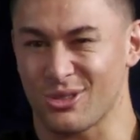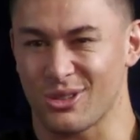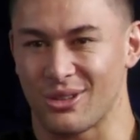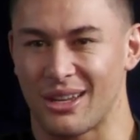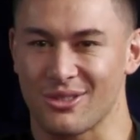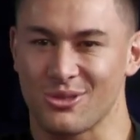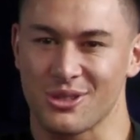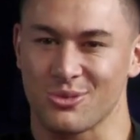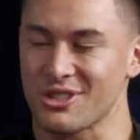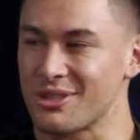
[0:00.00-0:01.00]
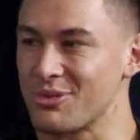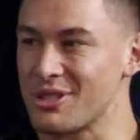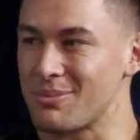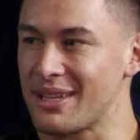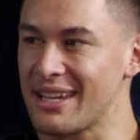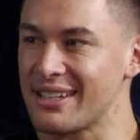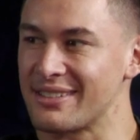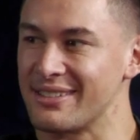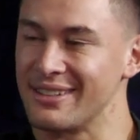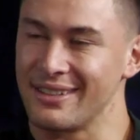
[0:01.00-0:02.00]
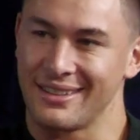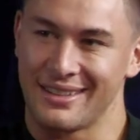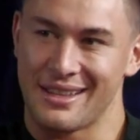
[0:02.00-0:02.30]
I sort of I always watched the boys play, and